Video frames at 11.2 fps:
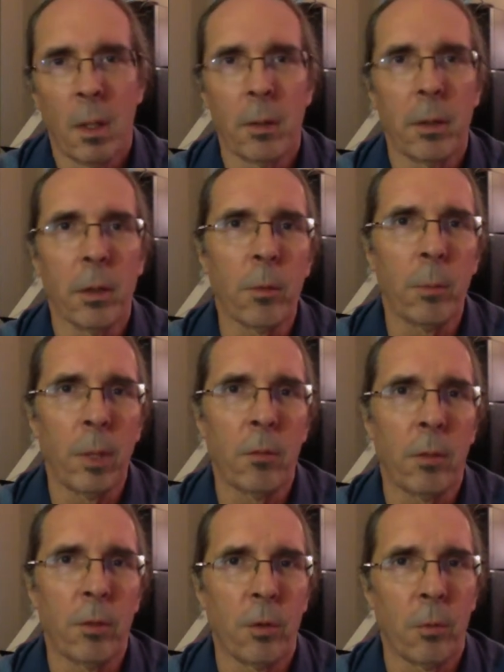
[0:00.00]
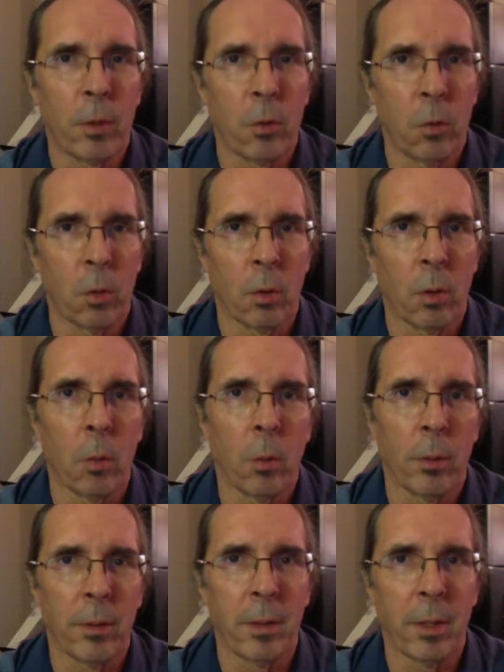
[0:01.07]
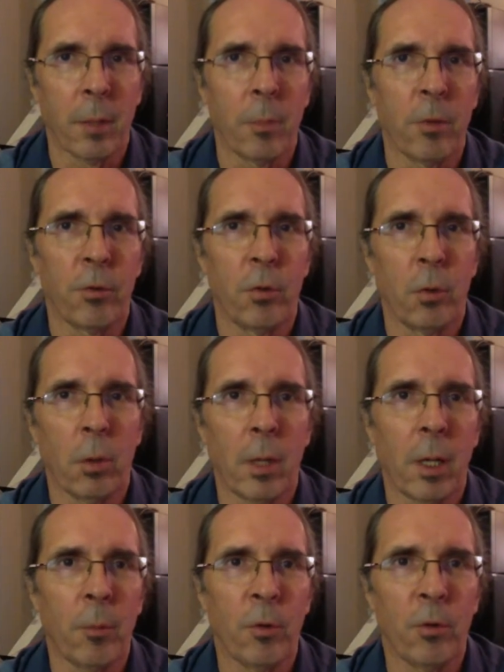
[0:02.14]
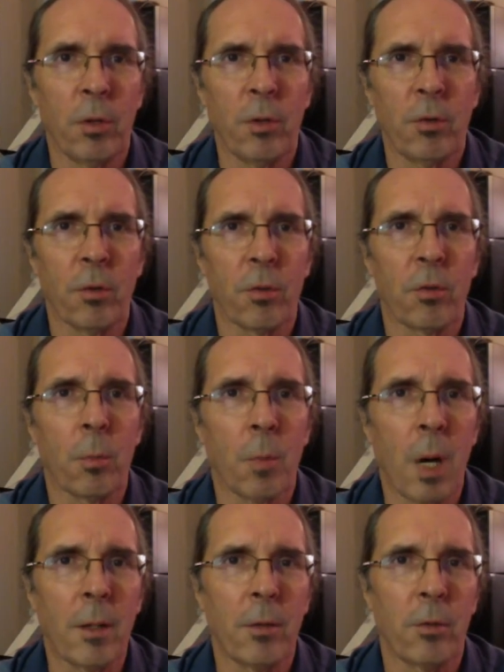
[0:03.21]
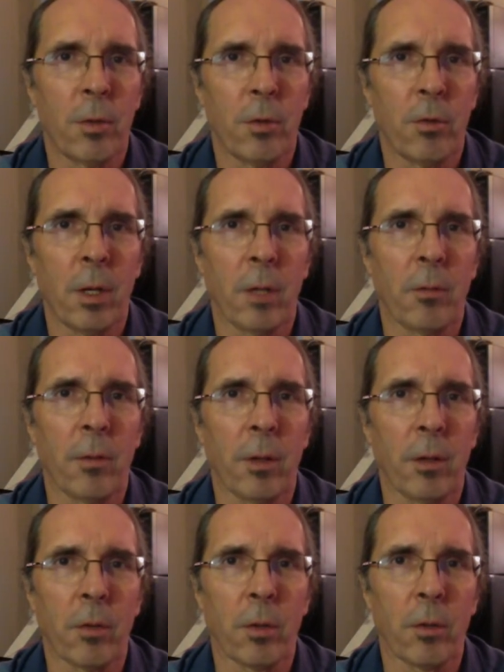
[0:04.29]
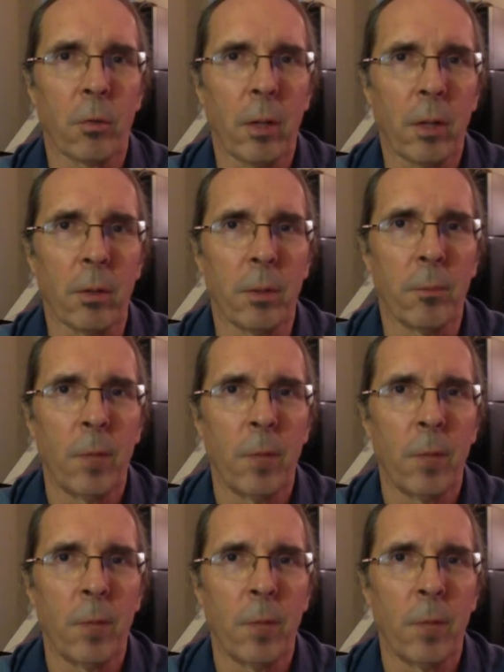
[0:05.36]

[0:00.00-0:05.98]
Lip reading: The other main reason to record with the amp is to allow musicians to monitor the sound of the guitar directly,